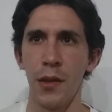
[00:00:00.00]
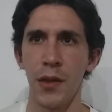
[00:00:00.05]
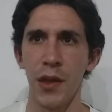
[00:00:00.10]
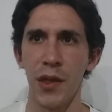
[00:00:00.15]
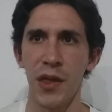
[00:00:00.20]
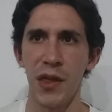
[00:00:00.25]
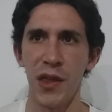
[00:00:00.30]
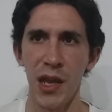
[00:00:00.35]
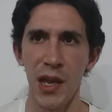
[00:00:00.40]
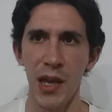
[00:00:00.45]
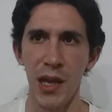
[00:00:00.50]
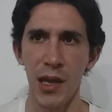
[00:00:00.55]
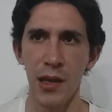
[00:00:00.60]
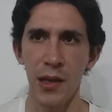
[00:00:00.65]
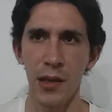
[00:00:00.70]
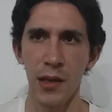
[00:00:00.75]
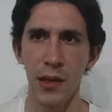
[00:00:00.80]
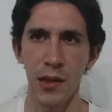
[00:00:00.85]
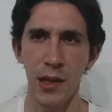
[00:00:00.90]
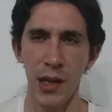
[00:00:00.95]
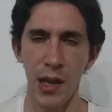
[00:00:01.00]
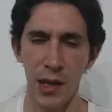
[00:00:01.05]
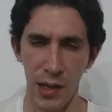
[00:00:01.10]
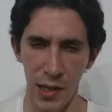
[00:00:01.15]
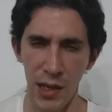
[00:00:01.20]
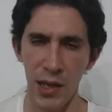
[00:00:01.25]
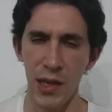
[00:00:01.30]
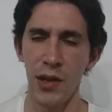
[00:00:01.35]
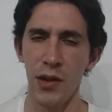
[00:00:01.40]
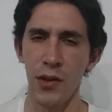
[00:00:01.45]
the thing that
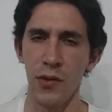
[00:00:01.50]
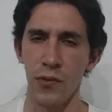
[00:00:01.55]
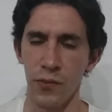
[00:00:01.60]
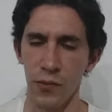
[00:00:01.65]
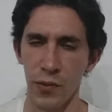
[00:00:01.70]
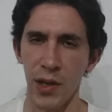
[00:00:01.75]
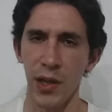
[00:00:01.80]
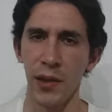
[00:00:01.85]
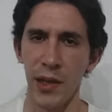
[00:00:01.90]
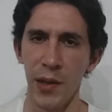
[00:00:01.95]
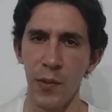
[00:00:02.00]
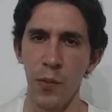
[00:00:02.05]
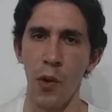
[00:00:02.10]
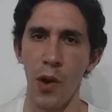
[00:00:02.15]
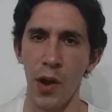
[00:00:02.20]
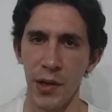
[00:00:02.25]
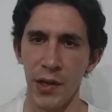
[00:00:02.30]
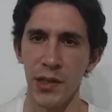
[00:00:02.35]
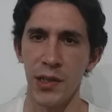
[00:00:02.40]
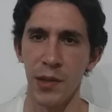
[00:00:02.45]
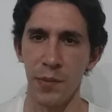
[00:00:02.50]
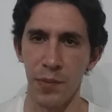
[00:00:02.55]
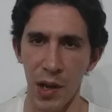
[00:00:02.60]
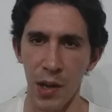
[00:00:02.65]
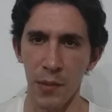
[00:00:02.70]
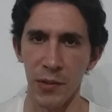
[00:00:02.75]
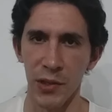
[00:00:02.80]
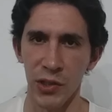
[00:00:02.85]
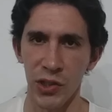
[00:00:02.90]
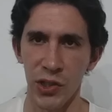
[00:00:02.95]
he really wanted to
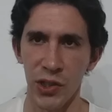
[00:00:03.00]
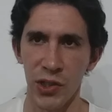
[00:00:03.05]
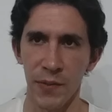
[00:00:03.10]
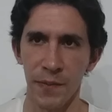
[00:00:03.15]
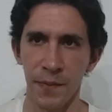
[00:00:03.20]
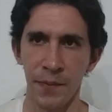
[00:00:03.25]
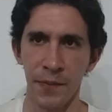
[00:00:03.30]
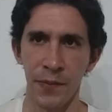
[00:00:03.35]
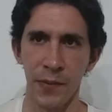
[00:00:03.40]
publish,